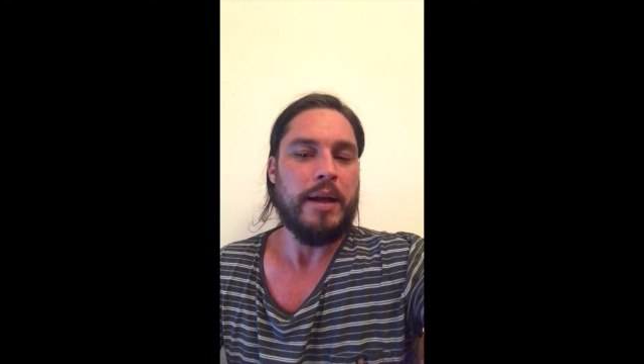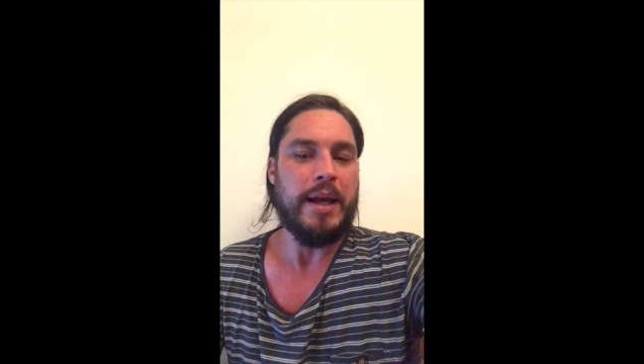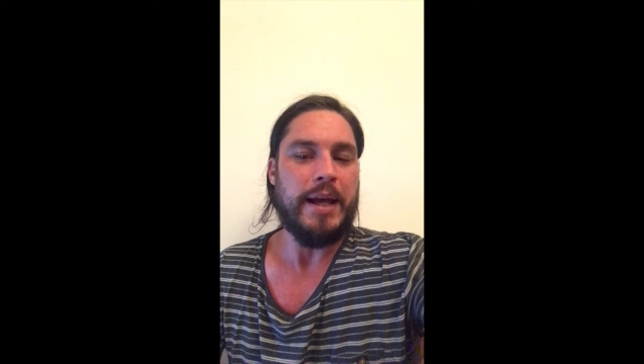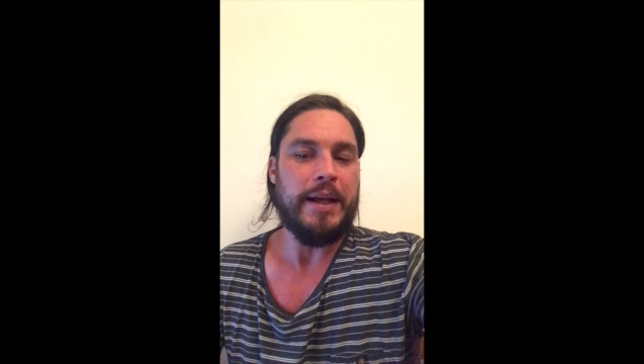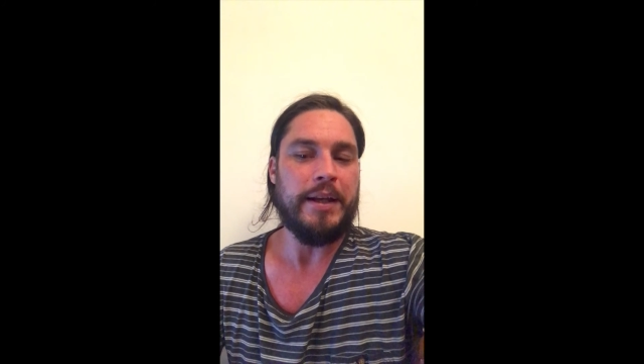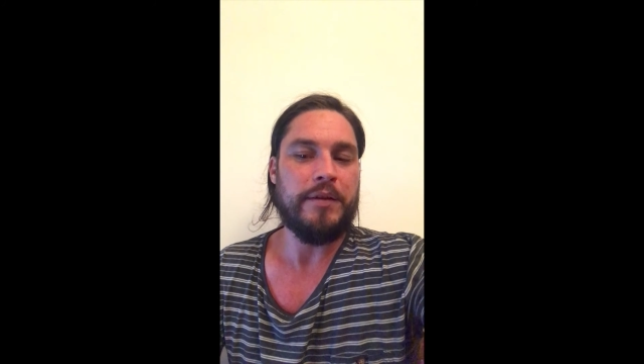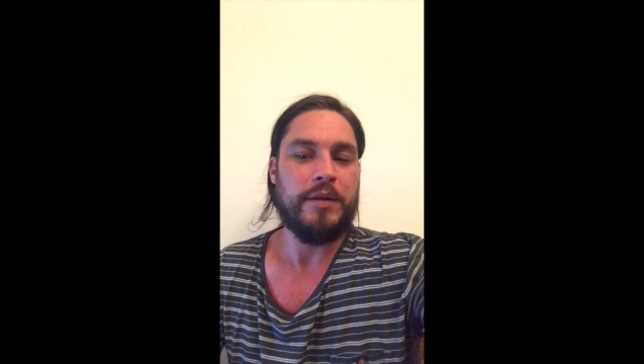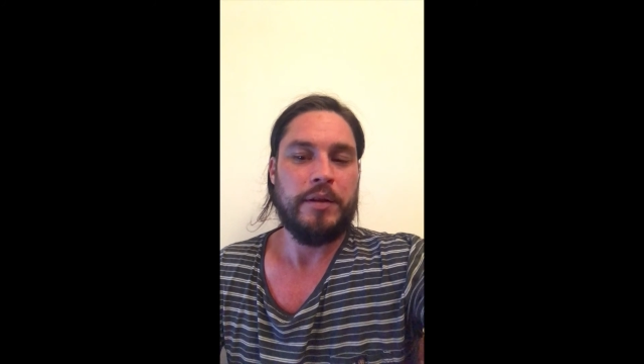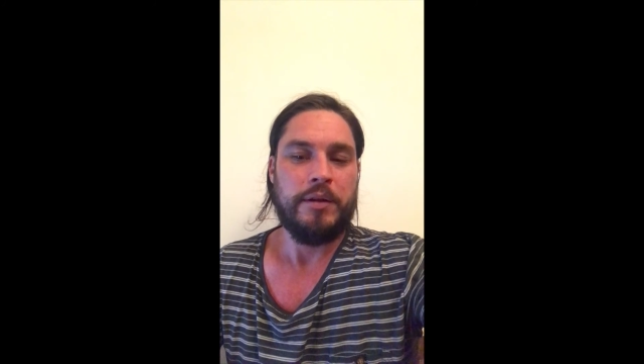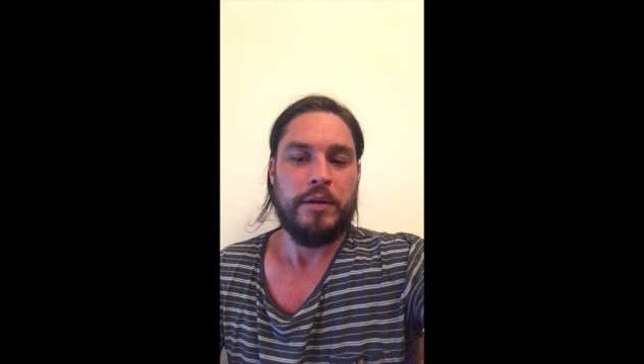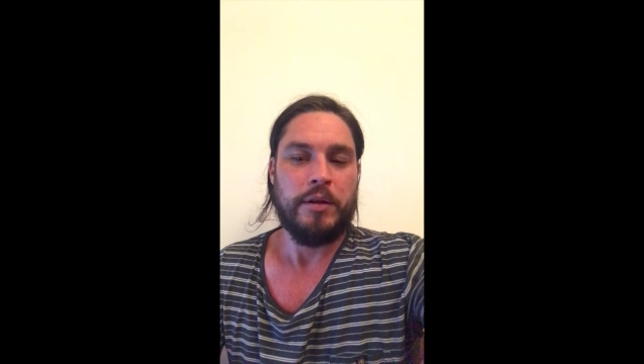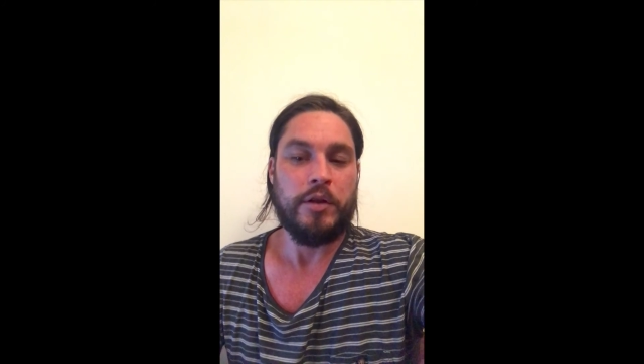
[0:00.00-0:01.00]
and
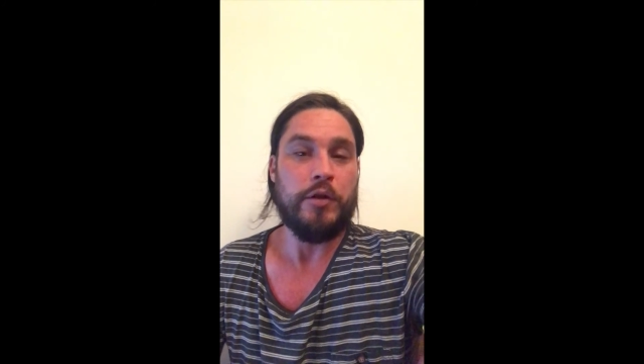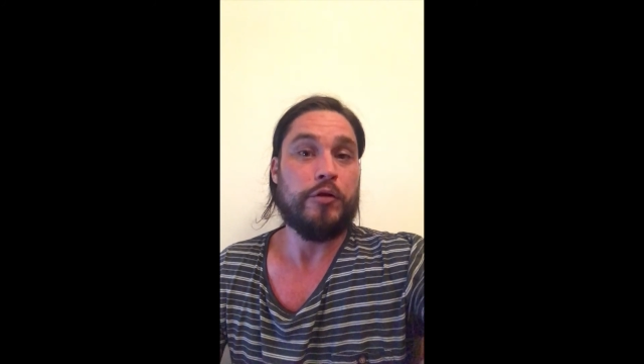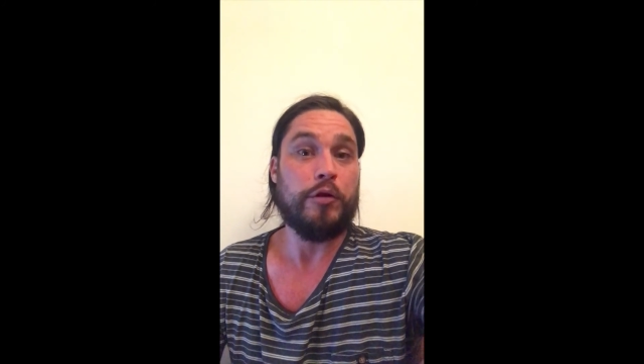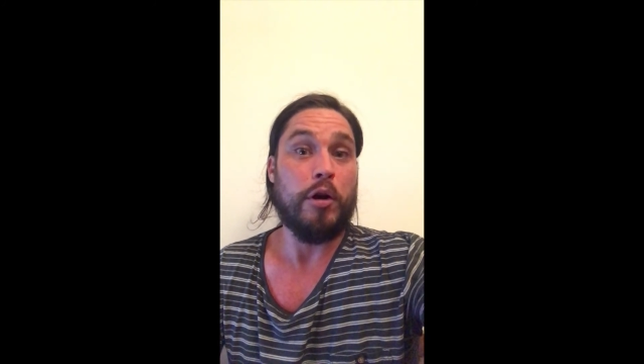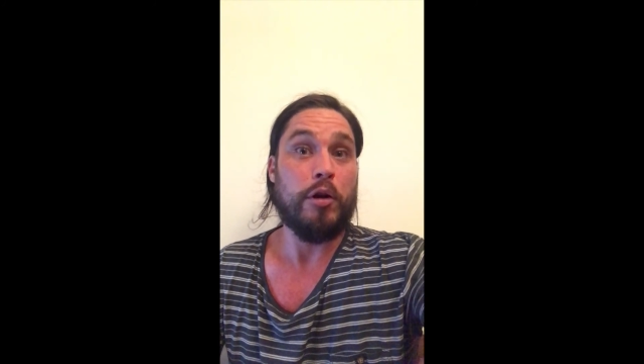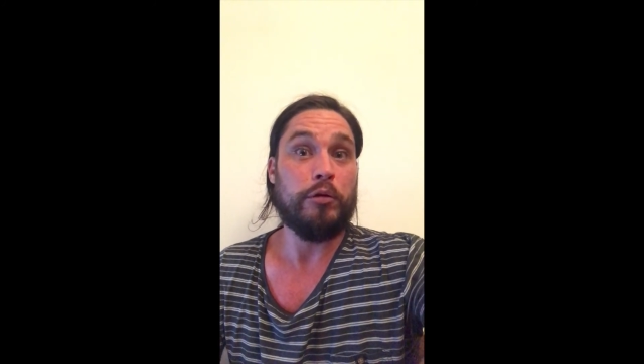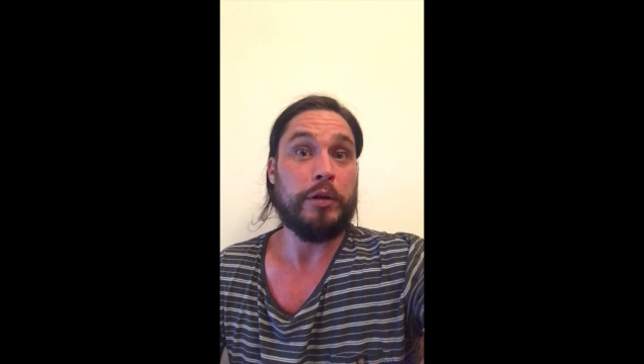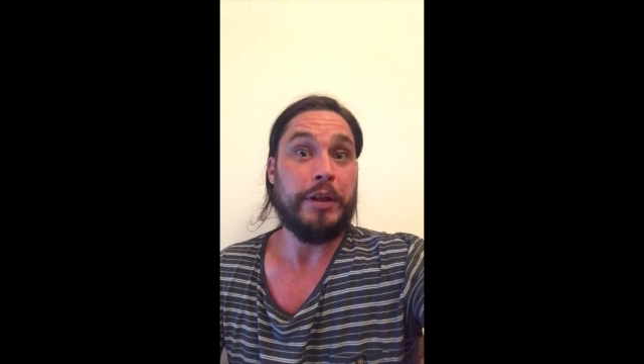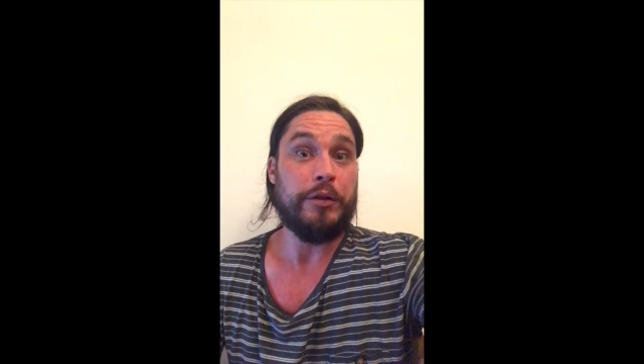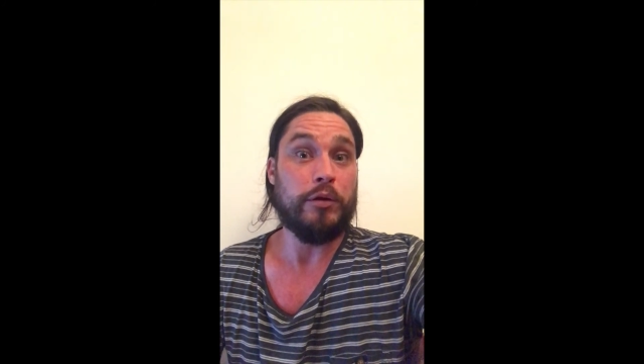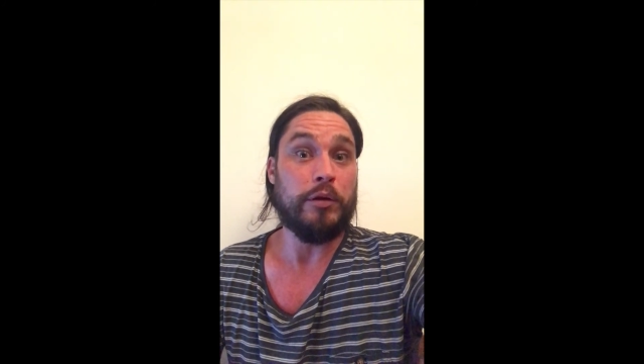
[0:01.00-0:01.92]
control in your